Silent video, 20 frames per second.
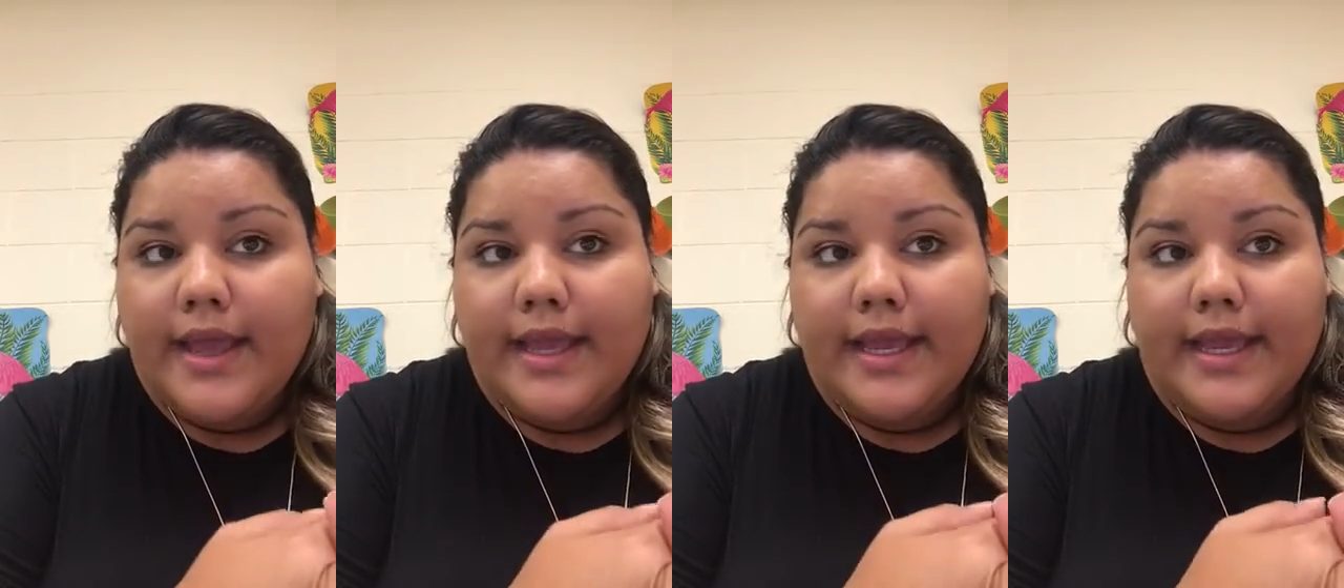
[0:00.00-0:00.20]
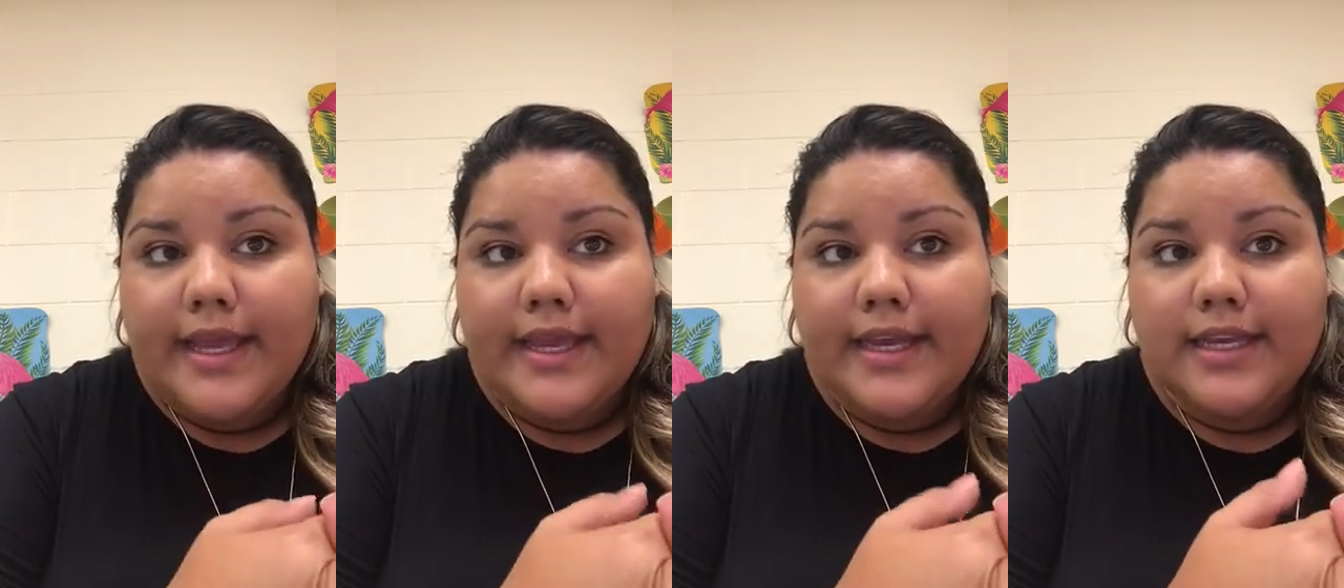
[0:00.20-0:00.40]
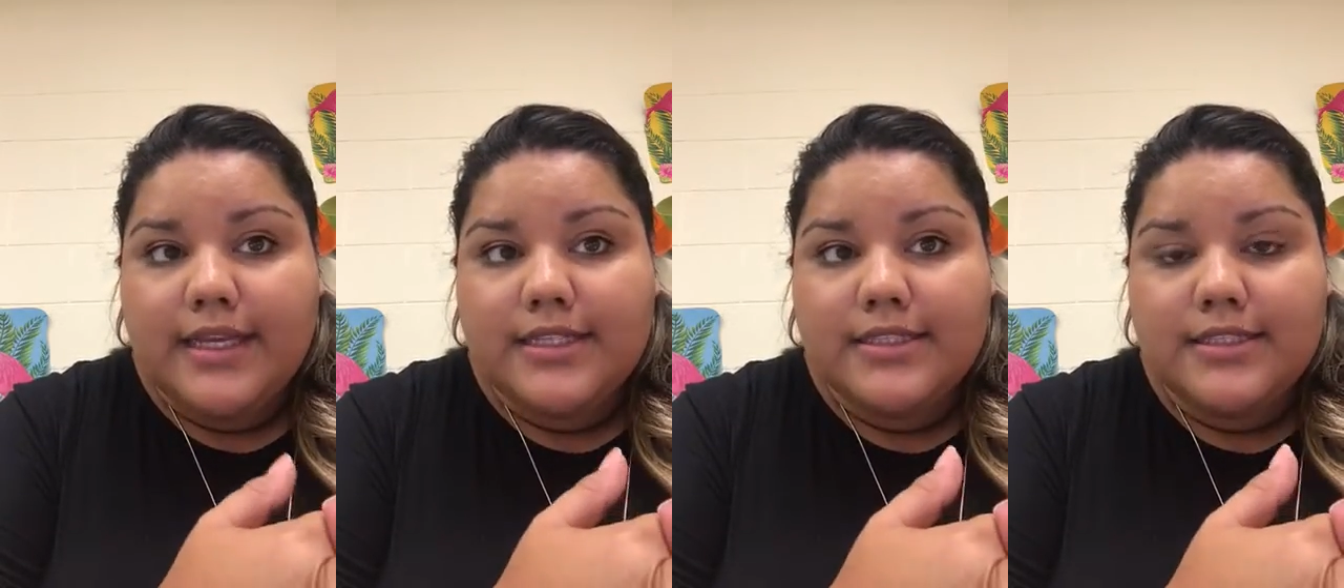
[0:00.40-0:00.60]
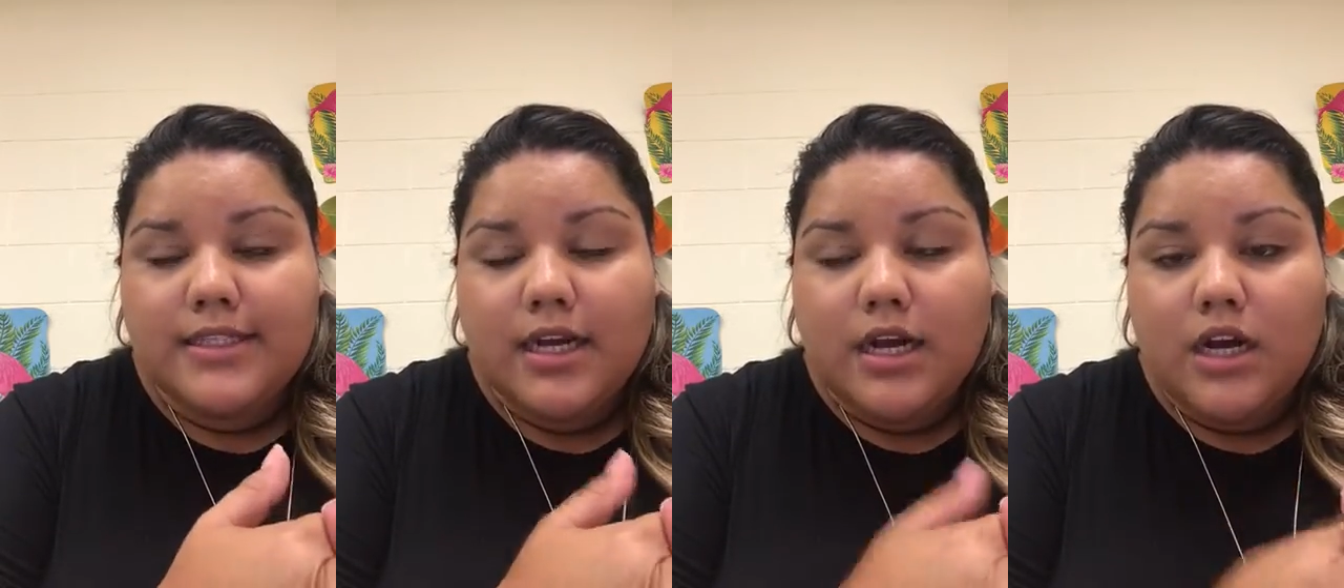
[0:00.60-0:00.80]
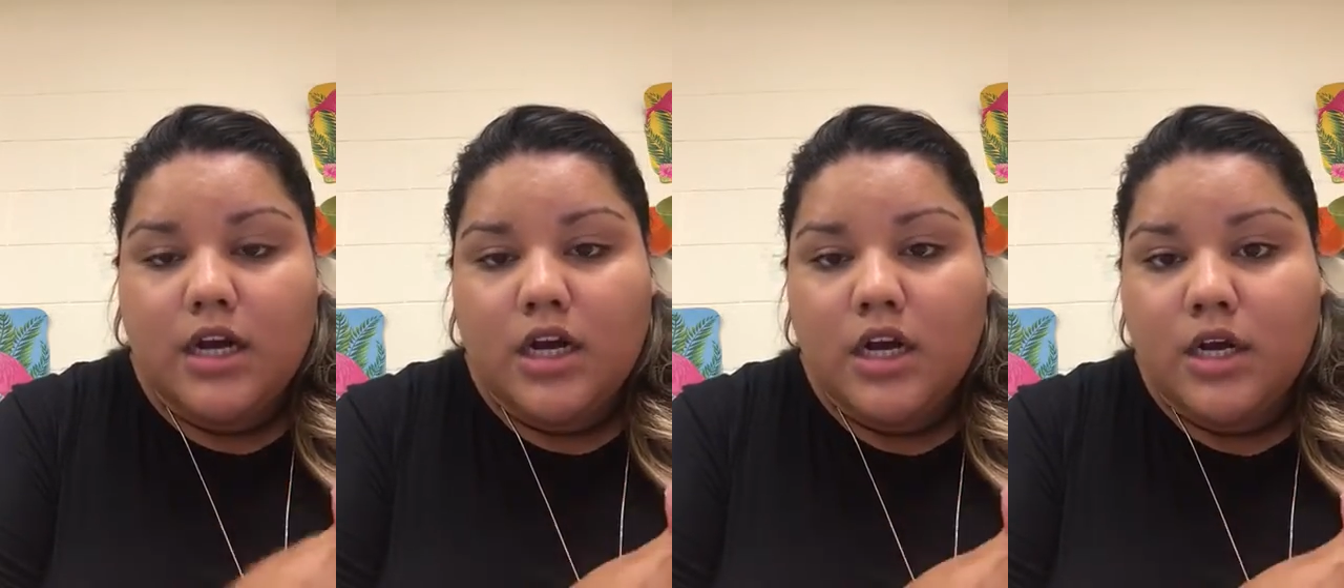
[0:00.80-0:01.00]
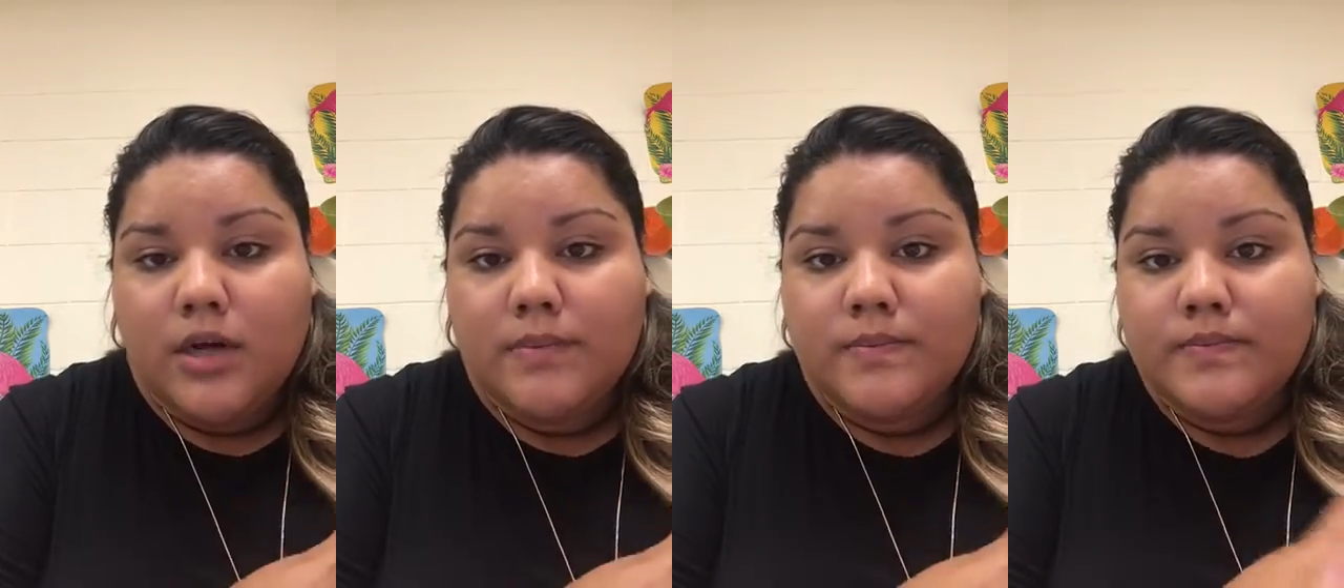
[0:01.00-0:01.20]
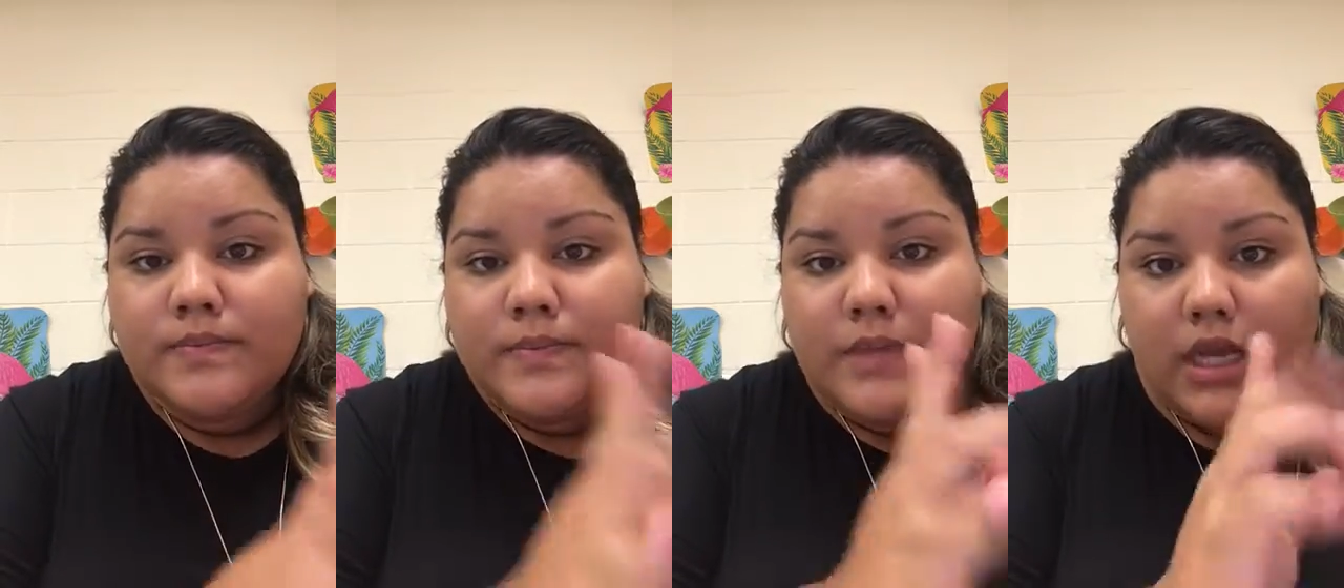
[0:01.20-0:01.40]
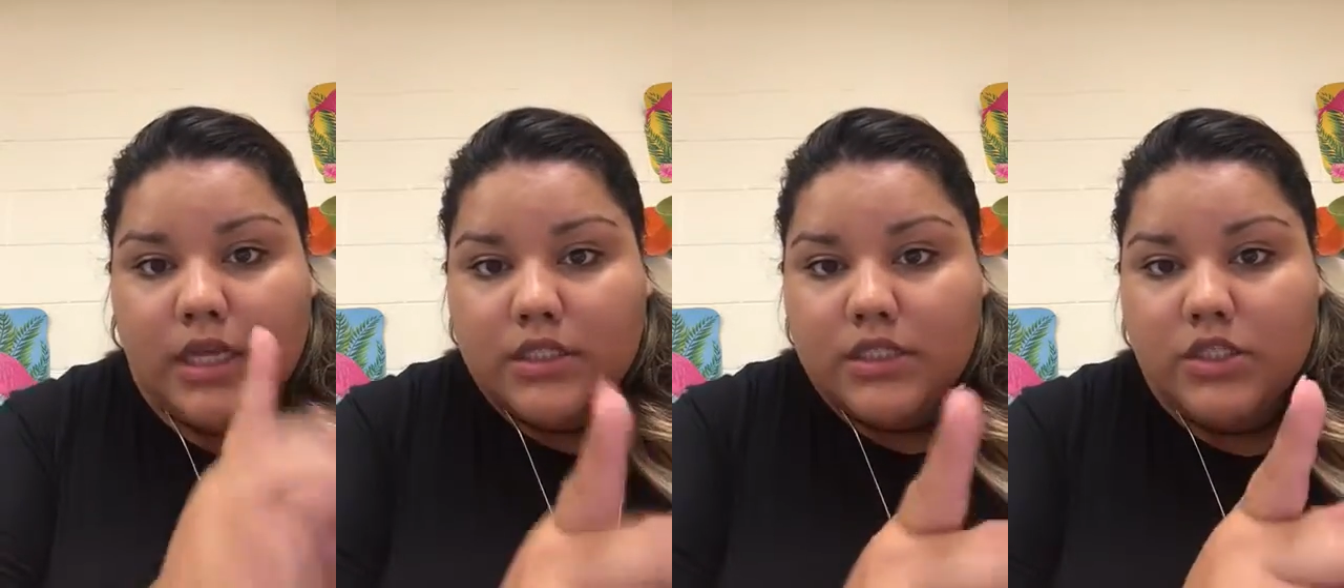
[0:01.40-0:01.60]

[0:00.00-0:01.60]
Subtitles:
and I'll